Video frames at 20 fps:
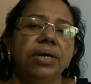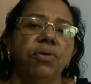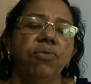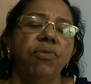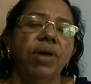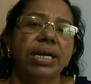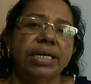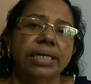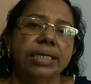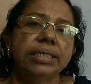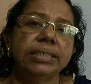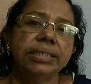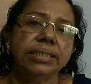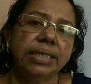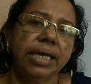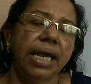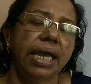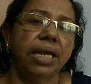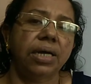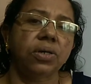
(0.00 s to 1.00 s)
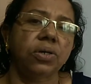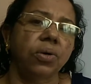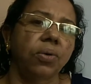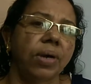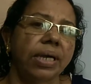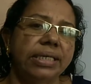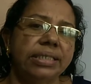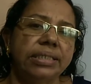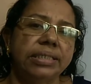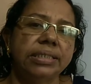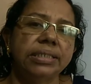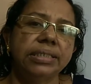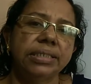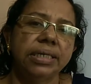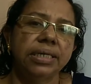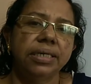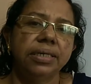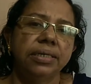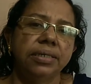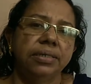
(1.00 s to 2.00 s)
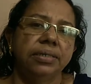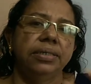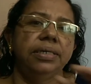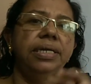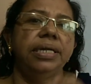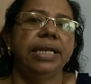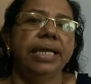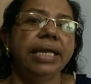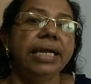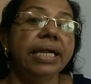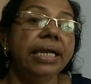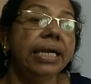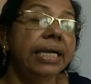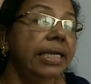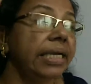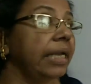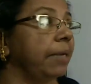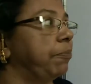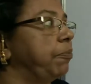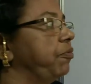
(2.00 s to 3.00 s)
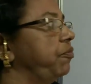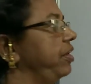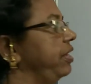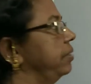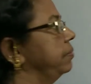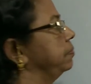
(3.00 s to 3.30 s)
what is electrolysis in a deep way.